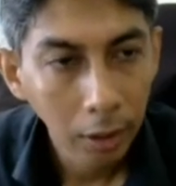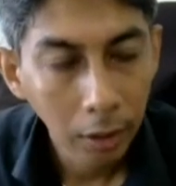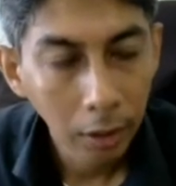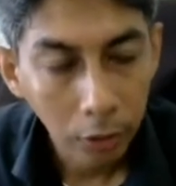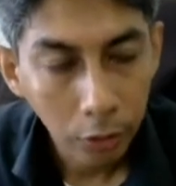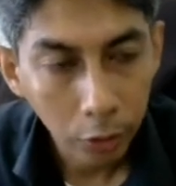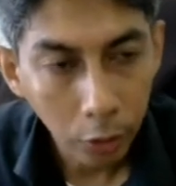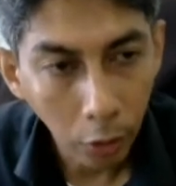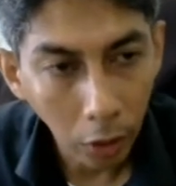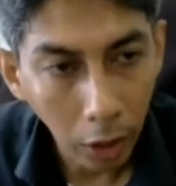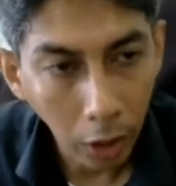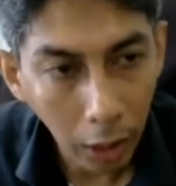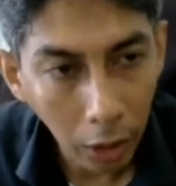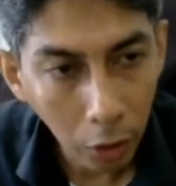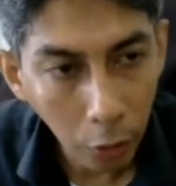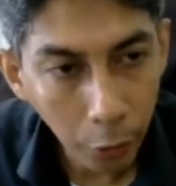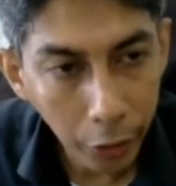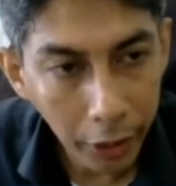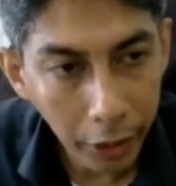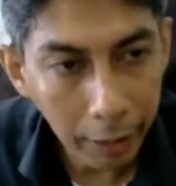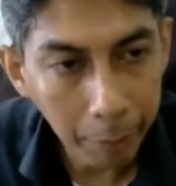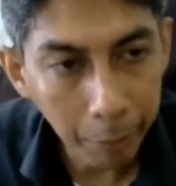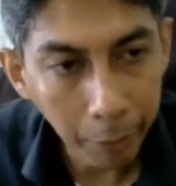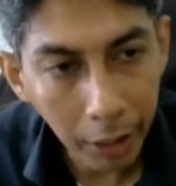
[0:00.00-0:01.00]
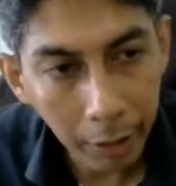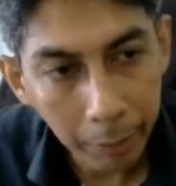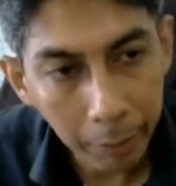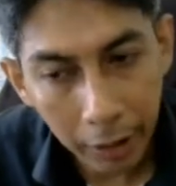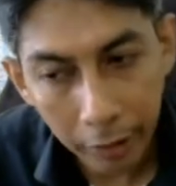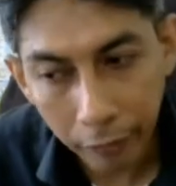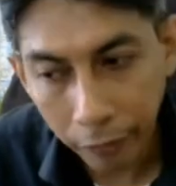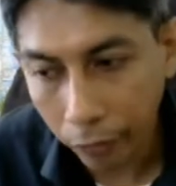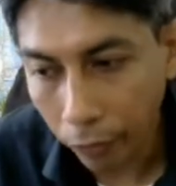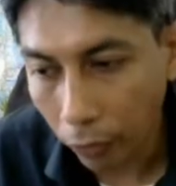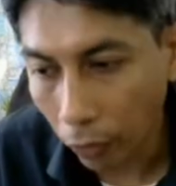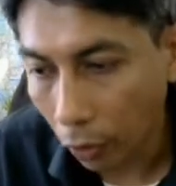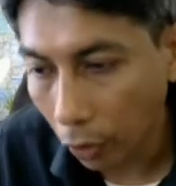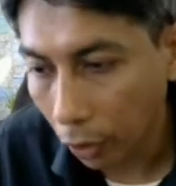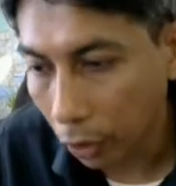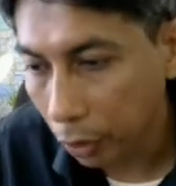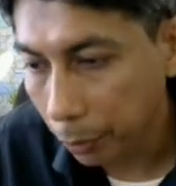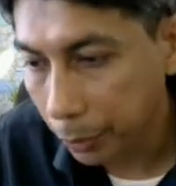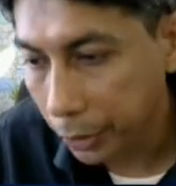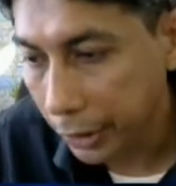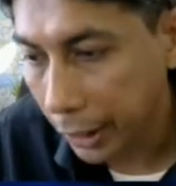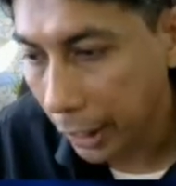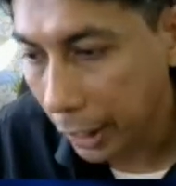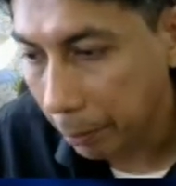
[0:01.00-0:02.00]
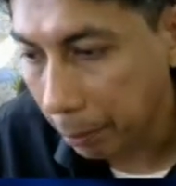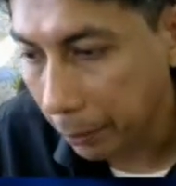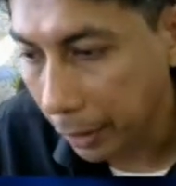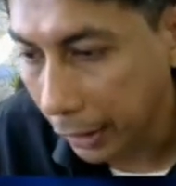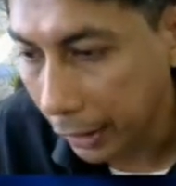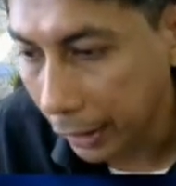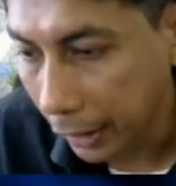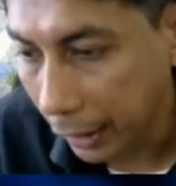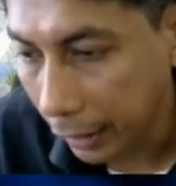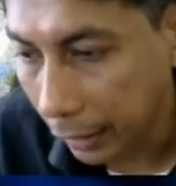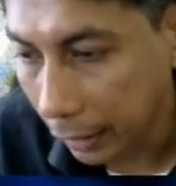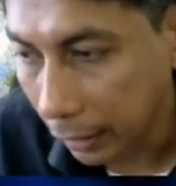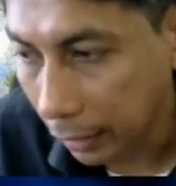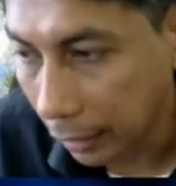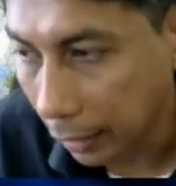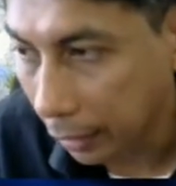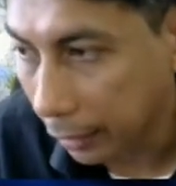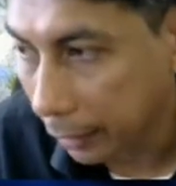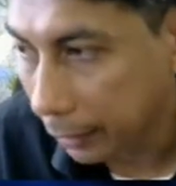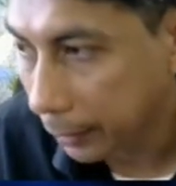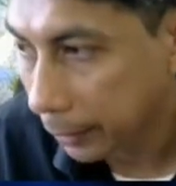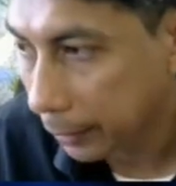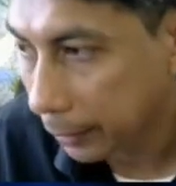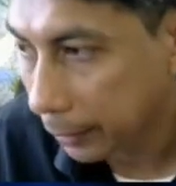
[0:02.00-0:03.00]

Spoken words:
So how we implement for loop statement in